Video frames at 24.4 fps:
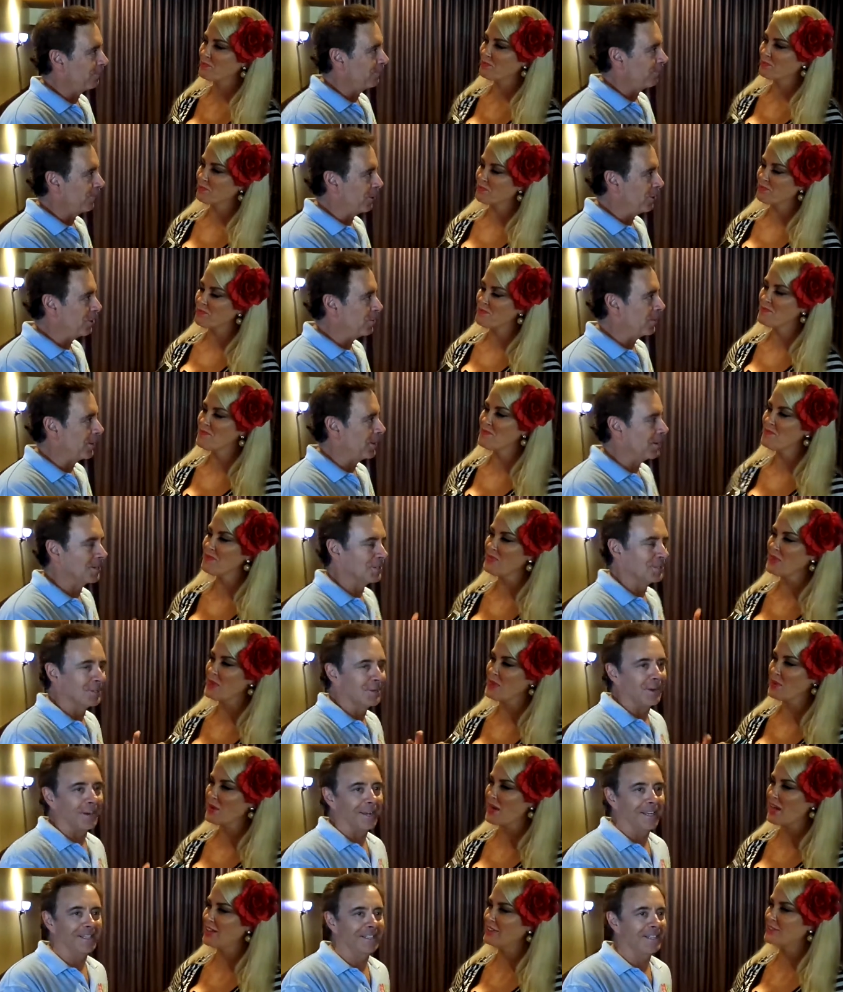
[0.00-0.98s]
Speaker 1: for you because
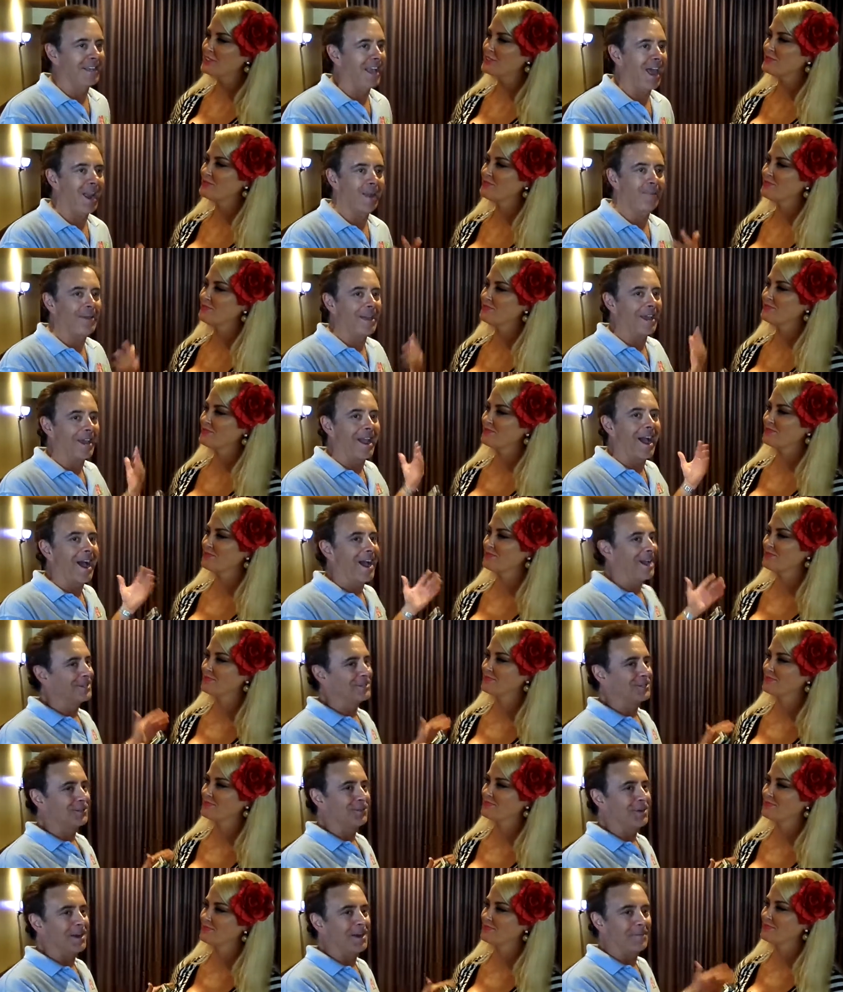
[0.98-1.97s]
look, okay. it's got to be a
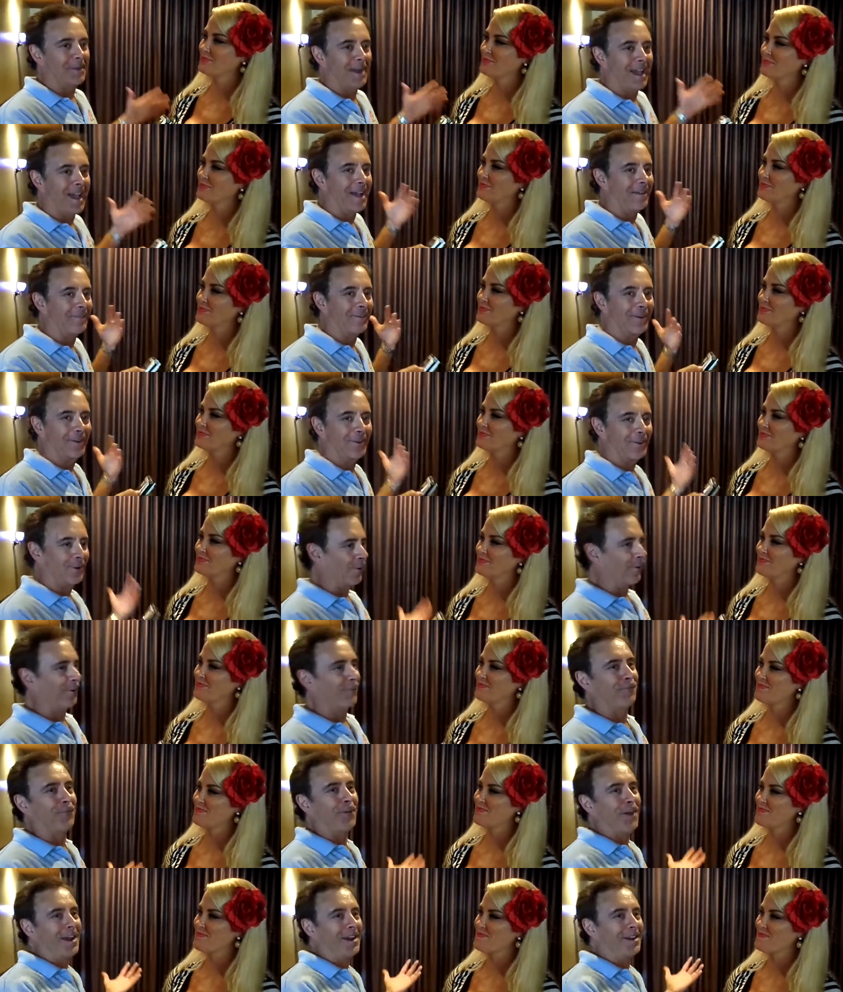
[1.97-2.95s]
guy's dream to have a
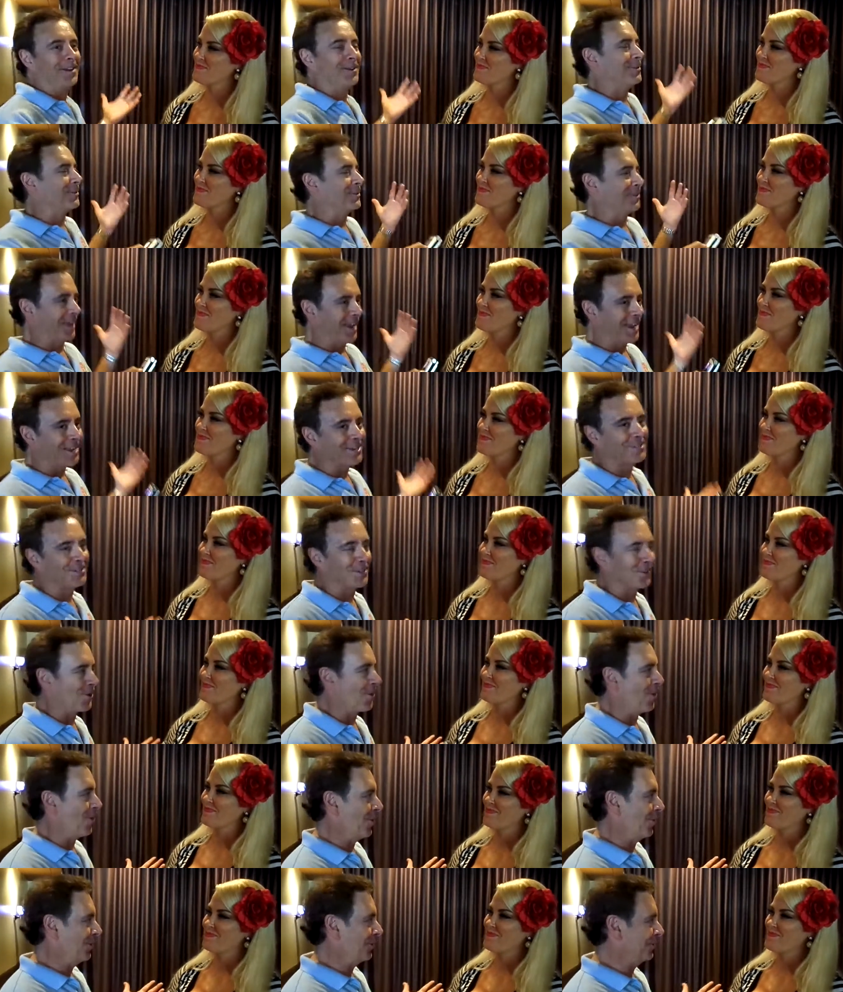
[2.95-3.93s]
girlfriend who's into
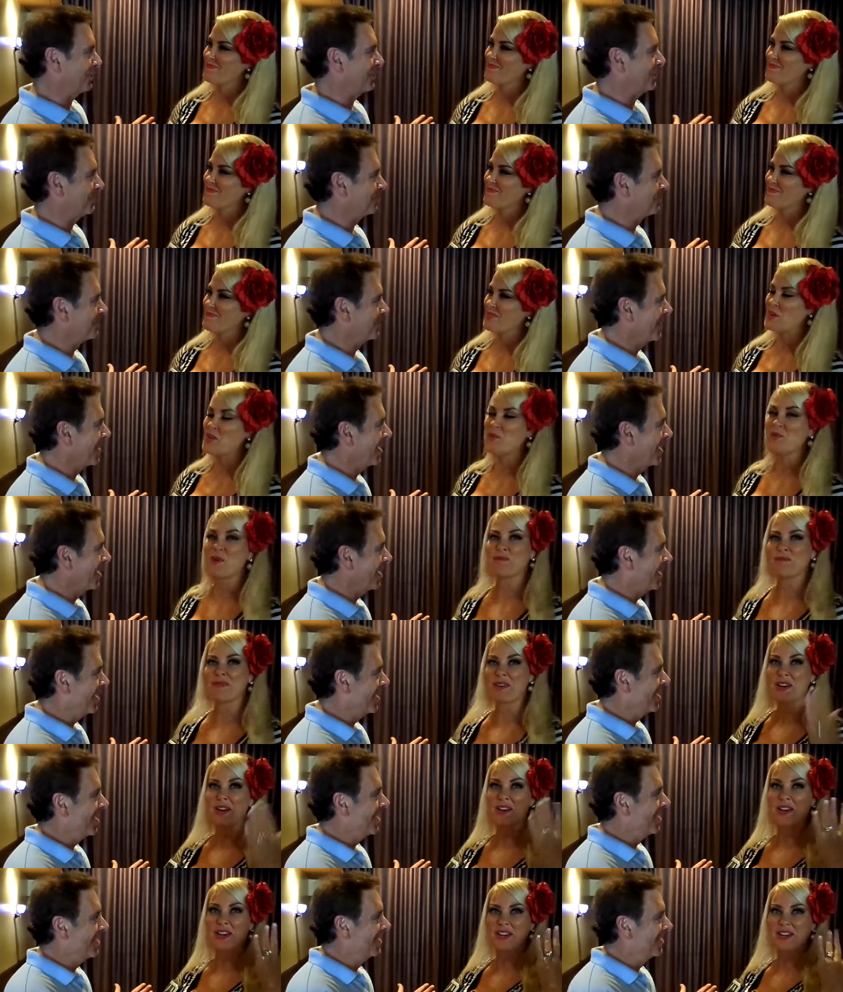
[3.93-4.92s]
cars. Oh, I'm
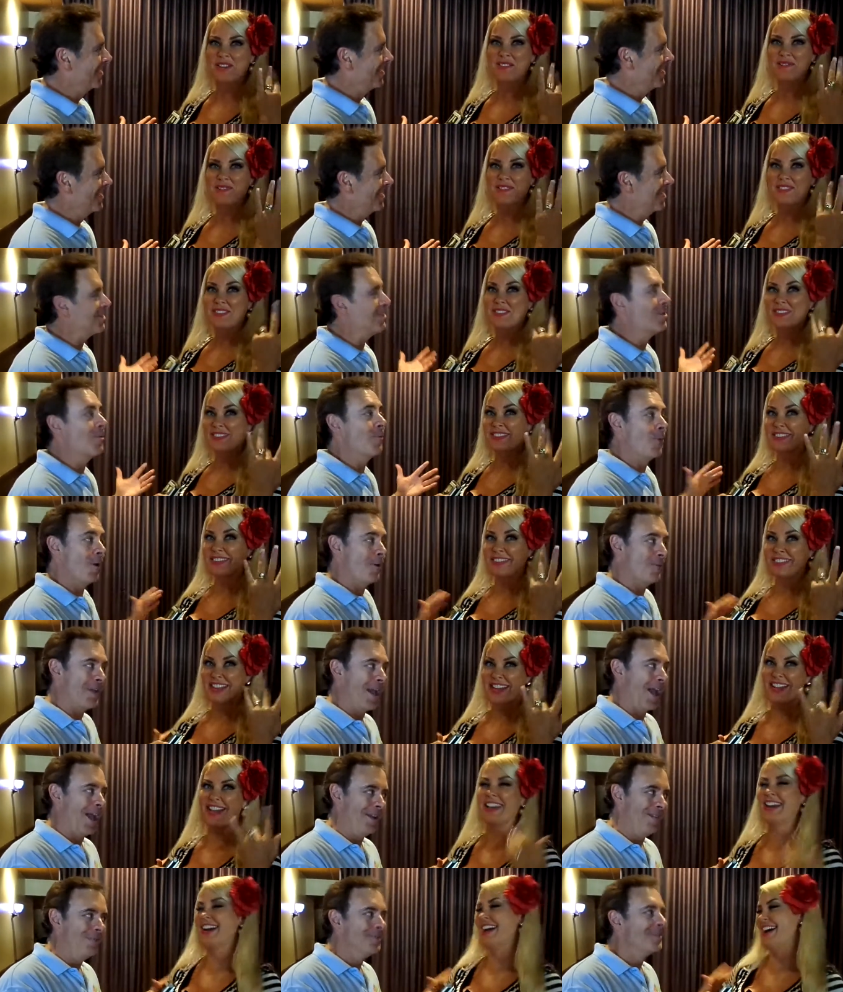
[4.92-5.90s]
married. You okay?